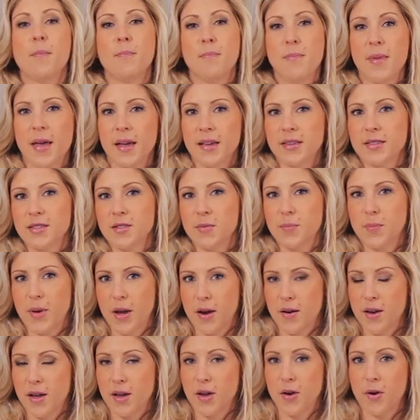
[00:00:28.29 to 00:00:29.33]
mixed
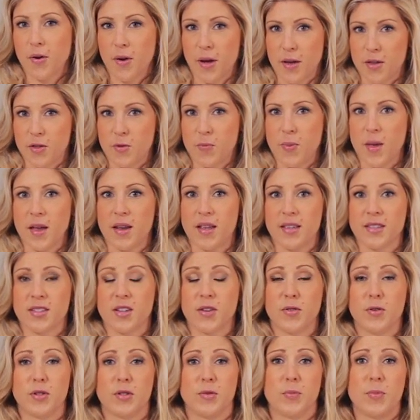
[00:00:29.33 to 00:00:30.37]
berry crisp that is
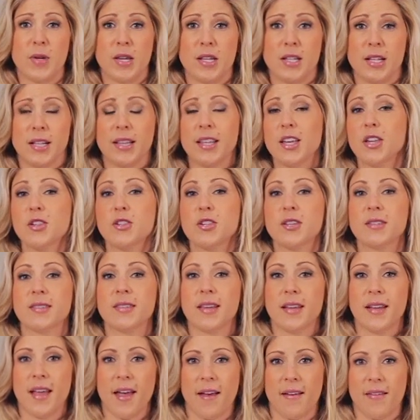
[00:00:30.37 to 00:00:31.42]
going to be delicious
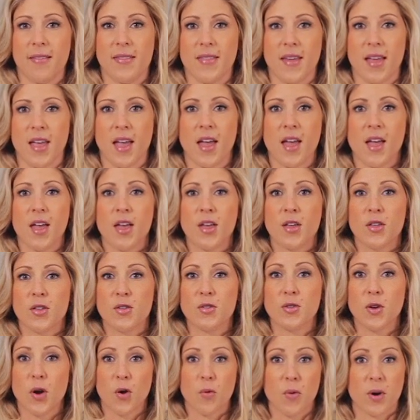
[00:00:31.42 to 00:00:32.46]
and healthy.
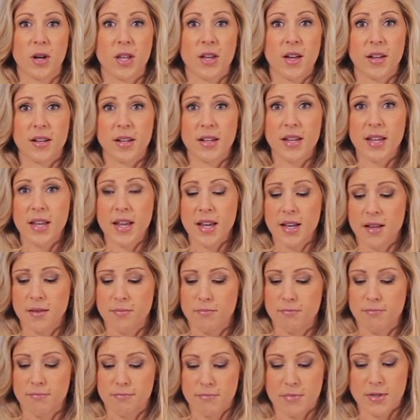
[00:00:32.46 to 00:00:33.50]
So what are you going to need?
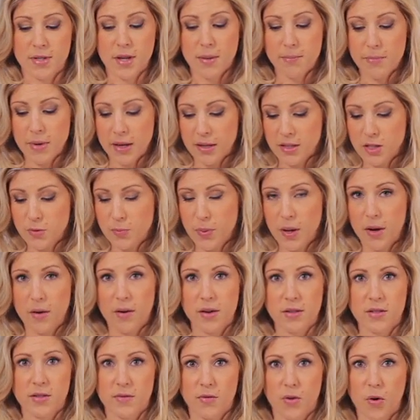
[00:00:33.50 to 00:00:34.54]
Some mixed
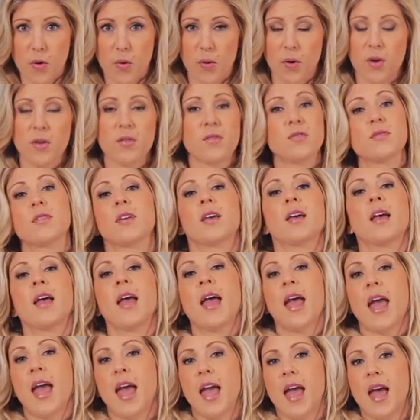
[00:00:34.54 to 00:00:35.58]
berries, of course,
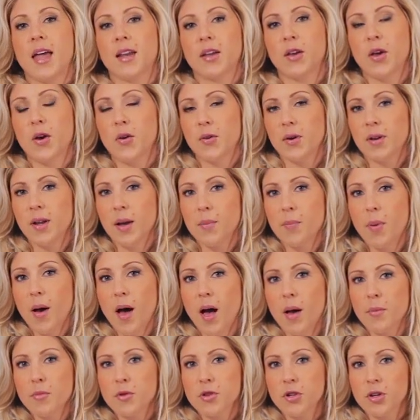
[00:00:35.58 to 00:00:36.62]
and coconut
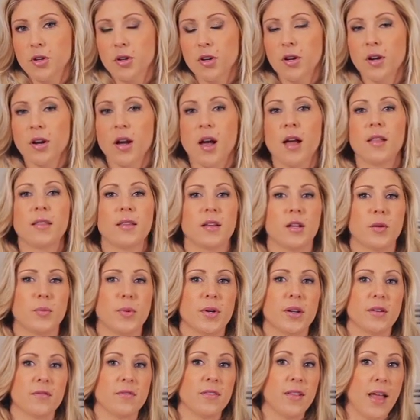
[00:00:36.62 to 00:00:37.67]
palm sugar, a little
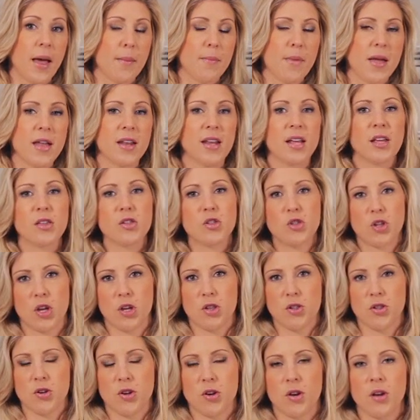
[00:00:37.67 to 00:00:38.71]
bit of lemon and
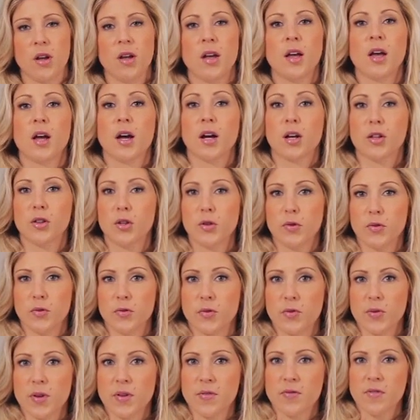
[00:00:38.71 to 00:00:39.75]
ginger,
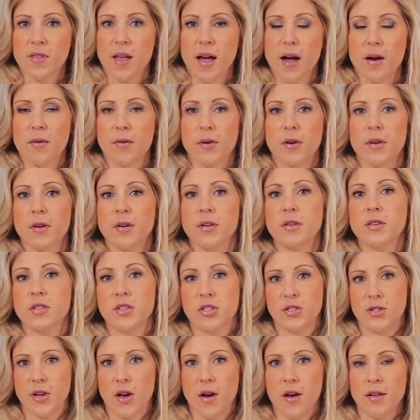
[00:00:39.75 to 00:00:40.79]
gluten-free flour,
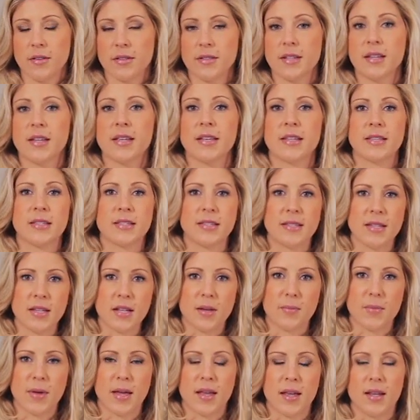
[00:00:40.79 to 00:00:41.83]
salt,
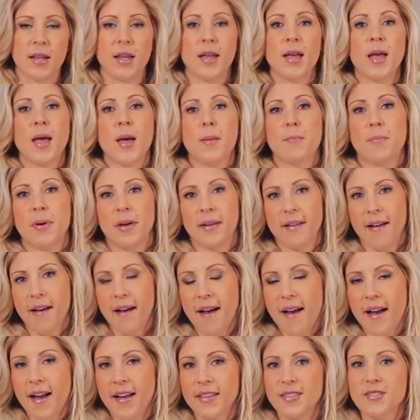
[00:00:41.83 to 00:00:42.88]
cinnamon,
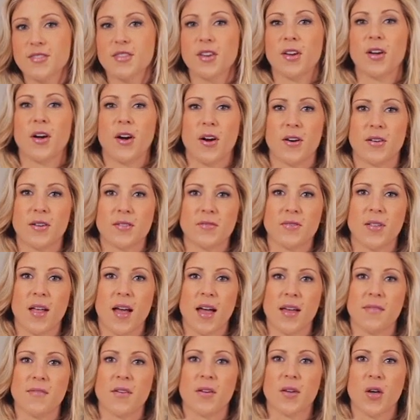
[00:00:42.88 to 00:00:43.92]
pecans, Garden of
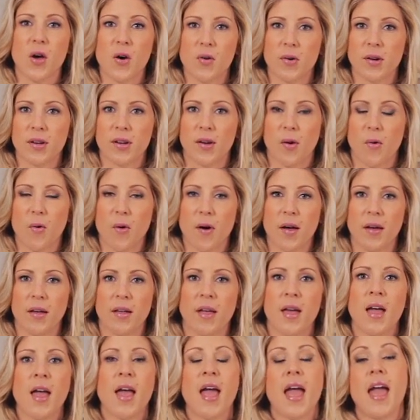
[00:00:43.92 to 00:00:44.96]
Life coconut
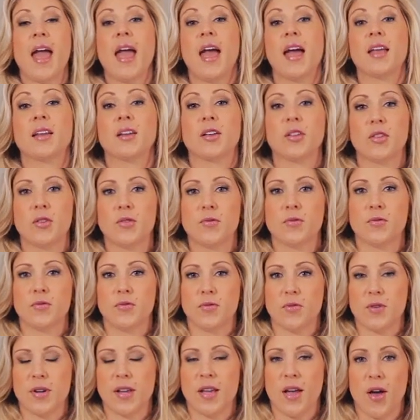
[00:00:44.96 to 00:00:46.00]
oil, and
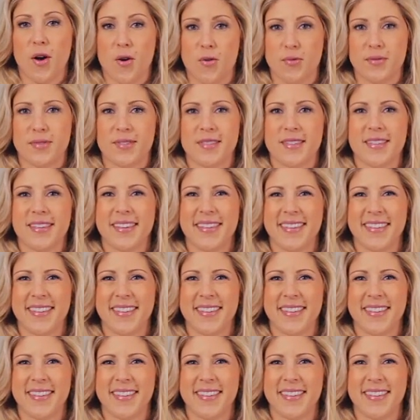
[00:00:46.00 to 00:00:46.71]
gluten-free oats.